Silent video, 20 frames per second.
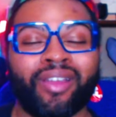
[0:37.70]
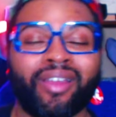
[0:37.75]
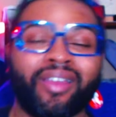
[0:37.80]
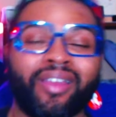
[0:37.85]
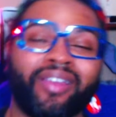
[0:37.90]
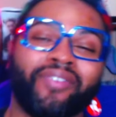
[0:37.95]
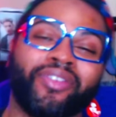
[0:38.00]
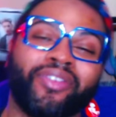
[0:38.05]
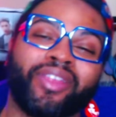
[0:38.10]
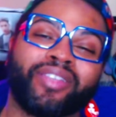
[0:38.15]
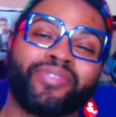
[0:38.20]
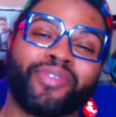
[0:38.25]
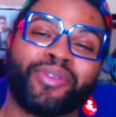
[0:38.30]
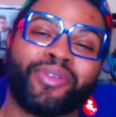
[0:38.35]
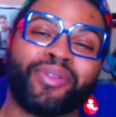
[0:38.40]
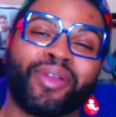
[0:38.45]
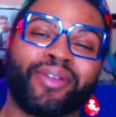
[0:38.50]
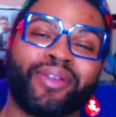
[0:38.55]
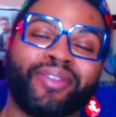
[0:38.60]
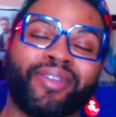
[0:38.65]
And for those of you who
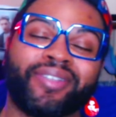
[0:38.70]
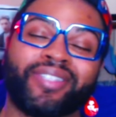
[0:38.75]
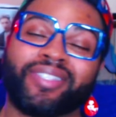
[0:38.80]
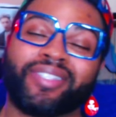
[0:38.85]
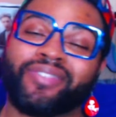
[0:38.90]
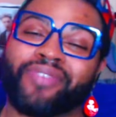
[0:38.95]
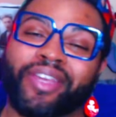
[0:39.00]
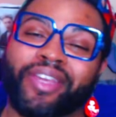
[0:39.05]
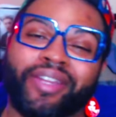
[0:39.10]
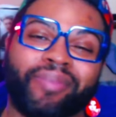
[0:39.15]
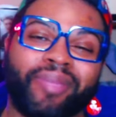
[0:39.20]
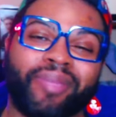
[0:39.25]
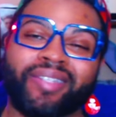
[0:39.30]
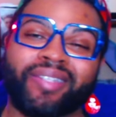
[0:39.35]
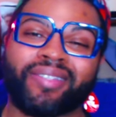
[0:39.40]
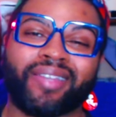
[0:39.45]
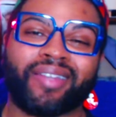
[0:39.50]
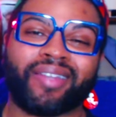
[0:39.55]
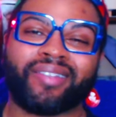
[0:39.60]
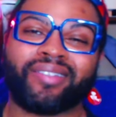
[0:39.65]
don't know and just randomly
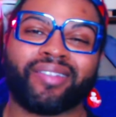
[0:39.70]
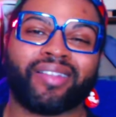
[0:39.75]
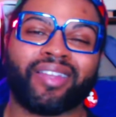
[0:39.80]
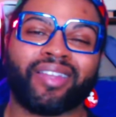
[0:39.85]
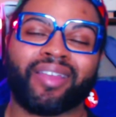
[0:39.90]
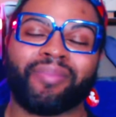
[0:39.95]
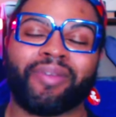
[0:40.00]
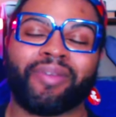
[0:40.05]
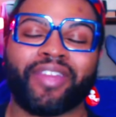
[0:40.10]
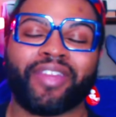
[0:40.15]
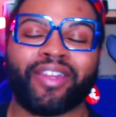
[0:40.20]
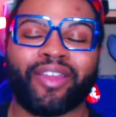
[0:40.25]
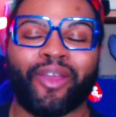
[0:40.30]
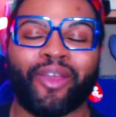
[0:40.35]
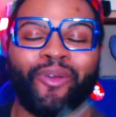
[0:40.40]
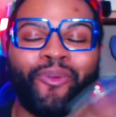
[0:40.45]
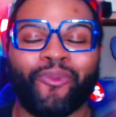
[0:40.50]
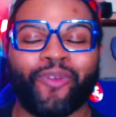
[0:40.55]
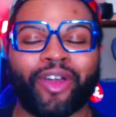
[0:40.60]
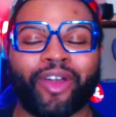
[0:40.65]
decided to click on my
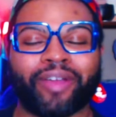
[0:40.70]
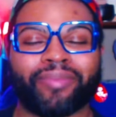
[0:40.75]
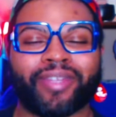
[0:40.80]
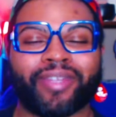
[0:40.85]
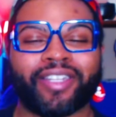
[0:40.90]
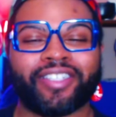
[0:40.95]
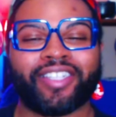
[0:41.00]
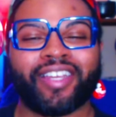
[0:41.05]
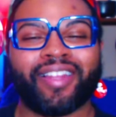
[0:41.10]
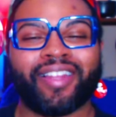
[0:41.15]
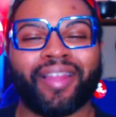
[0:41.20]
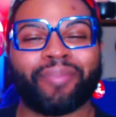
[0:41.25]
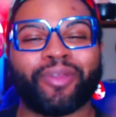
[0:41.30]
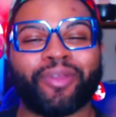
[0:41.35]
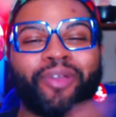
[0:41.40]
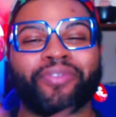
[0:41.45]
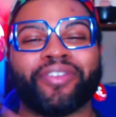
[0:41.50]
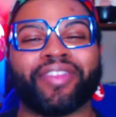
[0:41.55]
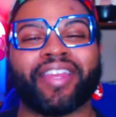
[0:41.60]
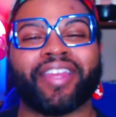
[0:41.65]
video, welcome to the channel. I'm
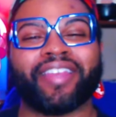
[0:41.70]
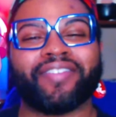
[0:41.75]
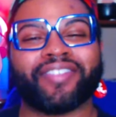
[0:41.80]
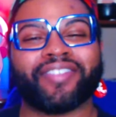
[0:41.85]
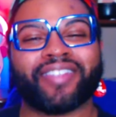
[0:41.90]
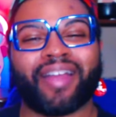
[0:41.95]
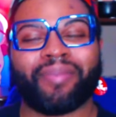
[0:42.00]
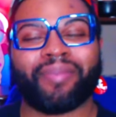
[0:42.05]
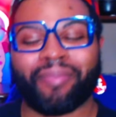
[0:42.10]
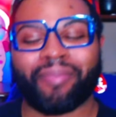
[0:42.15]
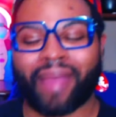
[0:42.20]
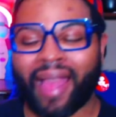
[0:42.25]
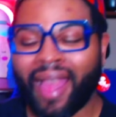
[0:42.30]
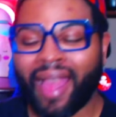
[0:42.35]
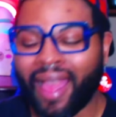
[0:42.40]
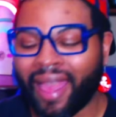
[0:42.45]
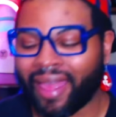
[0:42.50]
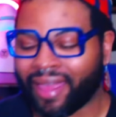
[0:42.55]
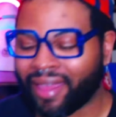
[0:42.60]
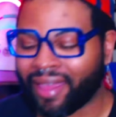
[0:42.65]
Topher. Thank you for stopping
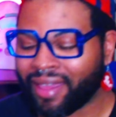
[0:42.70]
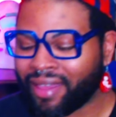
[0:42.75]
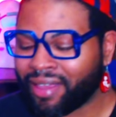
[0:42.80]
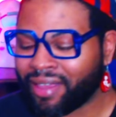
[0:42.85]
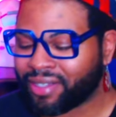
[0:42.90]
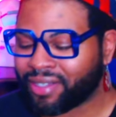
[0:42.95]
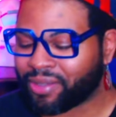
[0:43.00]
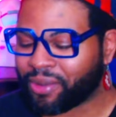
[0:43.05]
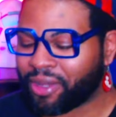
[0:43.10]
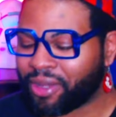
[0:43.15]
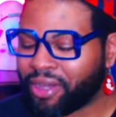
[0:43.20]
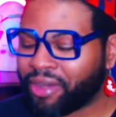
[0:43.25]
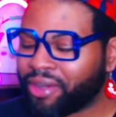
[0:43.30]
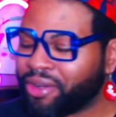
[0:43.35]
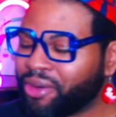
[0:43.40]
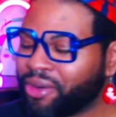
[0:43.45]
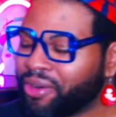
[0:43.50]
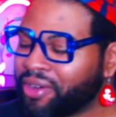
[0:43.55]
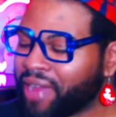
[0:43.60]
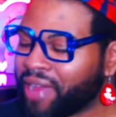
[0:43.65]
by. So we're here to
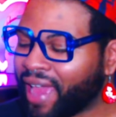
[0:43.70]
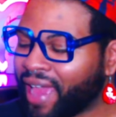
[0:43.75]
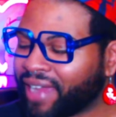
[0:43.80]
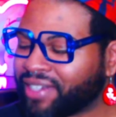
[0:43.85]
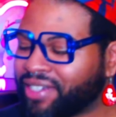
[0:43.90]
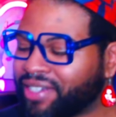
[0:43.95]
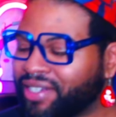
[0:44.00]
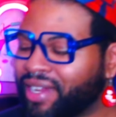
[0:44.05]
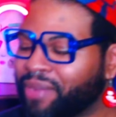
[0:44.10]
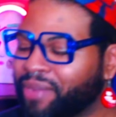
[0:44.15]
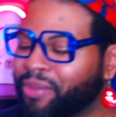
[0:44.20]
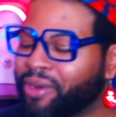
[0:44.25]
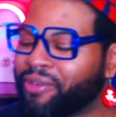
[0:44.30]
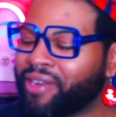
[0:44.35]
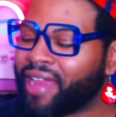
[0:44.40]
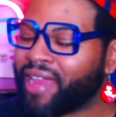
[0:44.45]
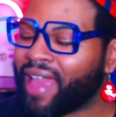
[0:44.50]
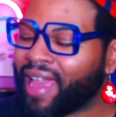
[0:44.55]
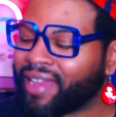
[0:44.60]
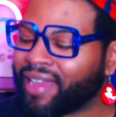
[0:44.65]
do a reaction, and we're
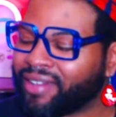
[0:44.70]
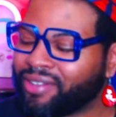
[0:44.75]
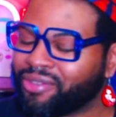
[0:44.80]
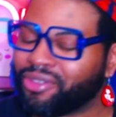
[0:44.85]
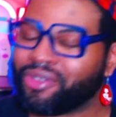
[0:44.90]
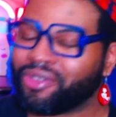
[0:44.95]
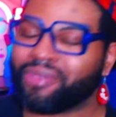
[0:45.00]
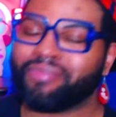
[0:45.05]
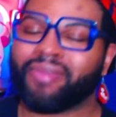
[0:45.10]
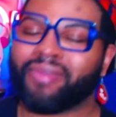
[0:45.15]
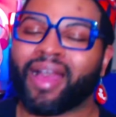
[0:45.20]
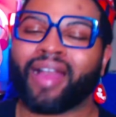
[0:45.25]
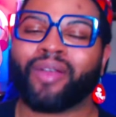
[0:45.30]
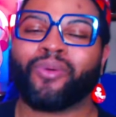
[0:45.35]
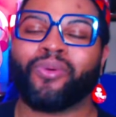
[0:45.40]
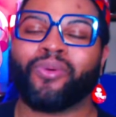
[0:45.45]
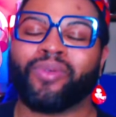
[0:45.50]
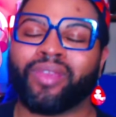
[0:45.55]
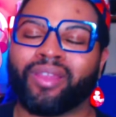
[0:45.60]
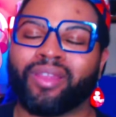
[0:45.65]
reacting to my
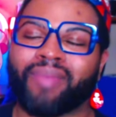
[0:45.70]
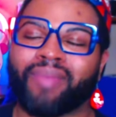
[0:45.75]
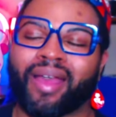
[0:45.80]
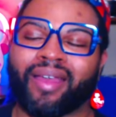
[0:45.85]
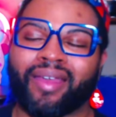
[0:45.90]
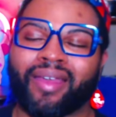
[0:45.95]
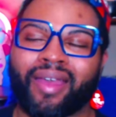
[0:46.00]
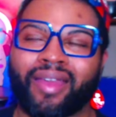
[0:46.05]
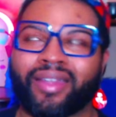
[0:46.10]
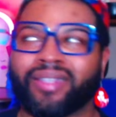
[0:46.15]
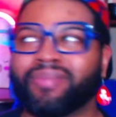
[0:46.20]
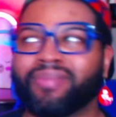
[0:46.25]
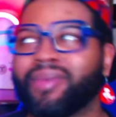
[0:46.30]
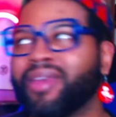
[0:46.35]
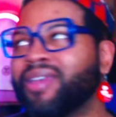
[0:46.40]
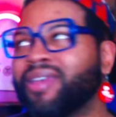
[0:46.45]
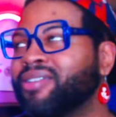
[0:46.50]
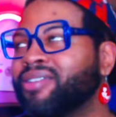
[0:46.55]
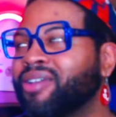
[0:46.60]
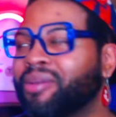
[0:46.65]
queen, my goddess, my
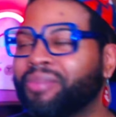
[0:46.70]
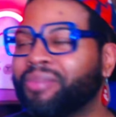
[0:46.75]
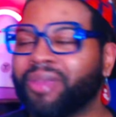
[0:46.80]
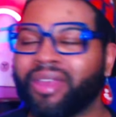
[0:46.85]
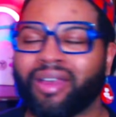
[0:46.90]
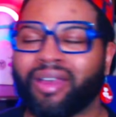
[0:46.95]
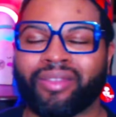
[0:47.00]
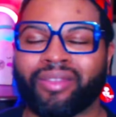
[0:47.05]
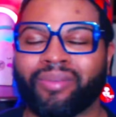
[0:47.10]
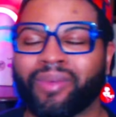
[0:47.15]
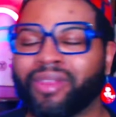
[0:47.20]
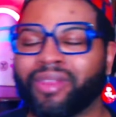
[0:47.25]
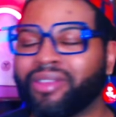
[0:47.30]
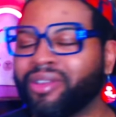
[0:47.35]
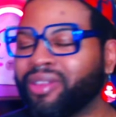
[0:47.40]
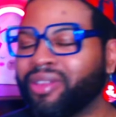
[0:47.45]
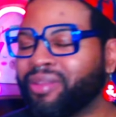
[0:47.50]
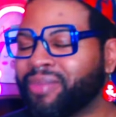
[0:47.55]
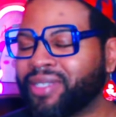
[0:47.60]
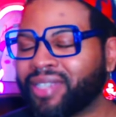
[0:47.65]
end-all, be-all, the one, the
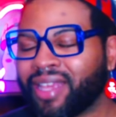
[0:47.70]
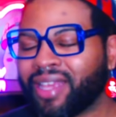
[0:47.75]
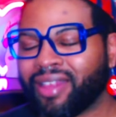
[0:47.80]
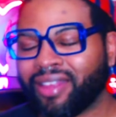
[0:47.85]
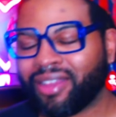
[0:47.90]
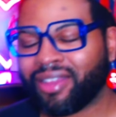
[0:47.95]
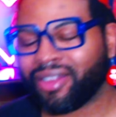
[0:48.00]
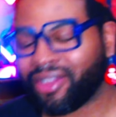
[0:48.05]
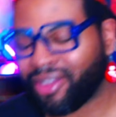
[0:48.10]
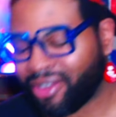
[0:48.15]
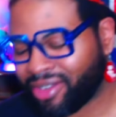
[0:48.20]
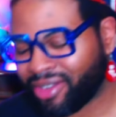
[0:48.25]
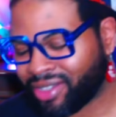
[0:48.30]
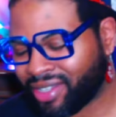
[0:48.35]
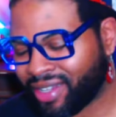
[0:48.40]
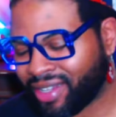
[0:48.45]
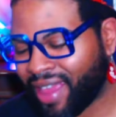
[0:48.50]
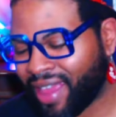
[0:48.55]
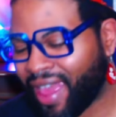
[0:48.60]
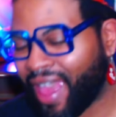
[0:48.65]
only, Miss Kelly
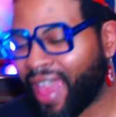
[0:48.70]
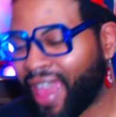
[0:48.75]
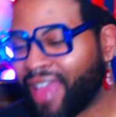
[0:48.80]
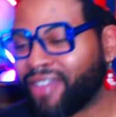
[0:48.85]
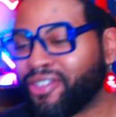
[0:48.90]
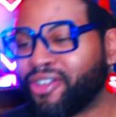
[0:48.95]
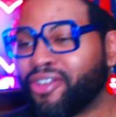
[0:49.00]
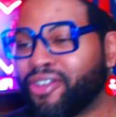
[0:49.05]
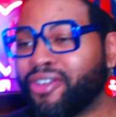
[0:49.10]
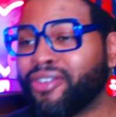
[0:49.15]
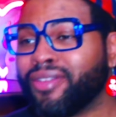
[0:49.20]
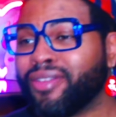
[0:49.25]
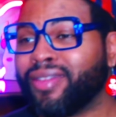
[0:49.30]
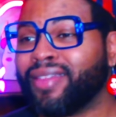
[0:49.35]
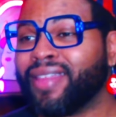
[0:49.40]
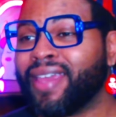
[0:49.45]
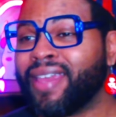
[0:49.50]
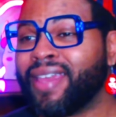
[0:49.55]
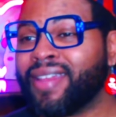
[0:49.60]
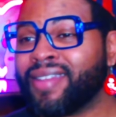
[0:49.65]
Clarkson, and her
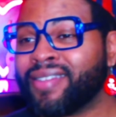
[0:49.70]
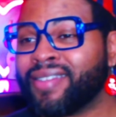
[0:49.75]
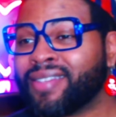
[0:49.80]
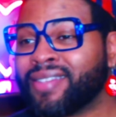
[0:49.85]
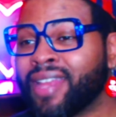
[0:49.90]
latest